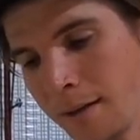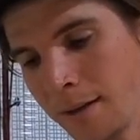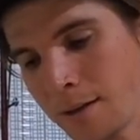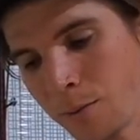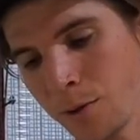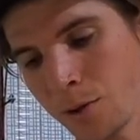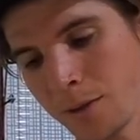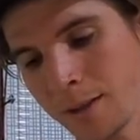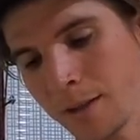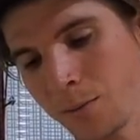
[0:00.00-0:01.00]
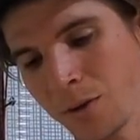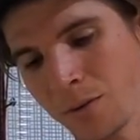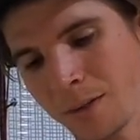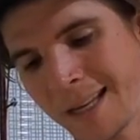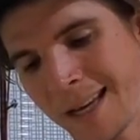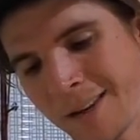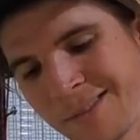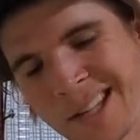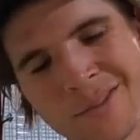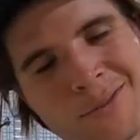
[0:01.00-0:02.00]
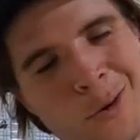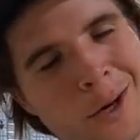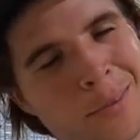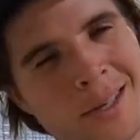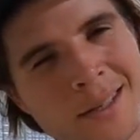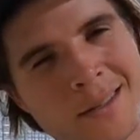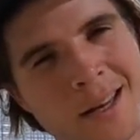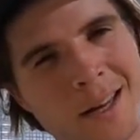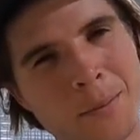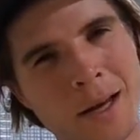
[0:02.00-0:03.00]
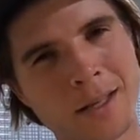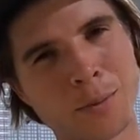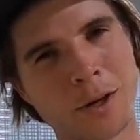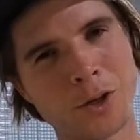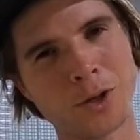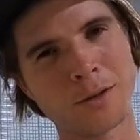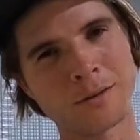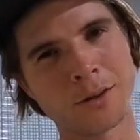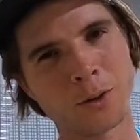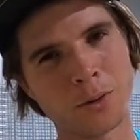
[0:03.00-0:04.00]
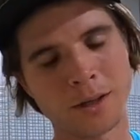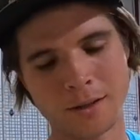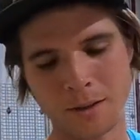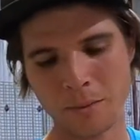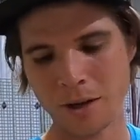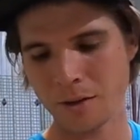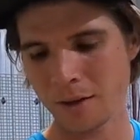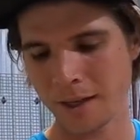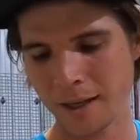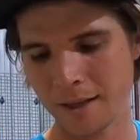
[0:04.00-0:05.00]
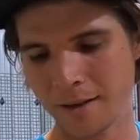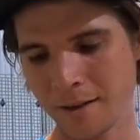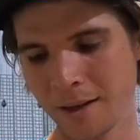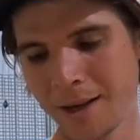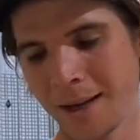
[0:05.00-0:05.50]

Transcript: This originally would only have like 40 PSI max pressure, according to the manual I had,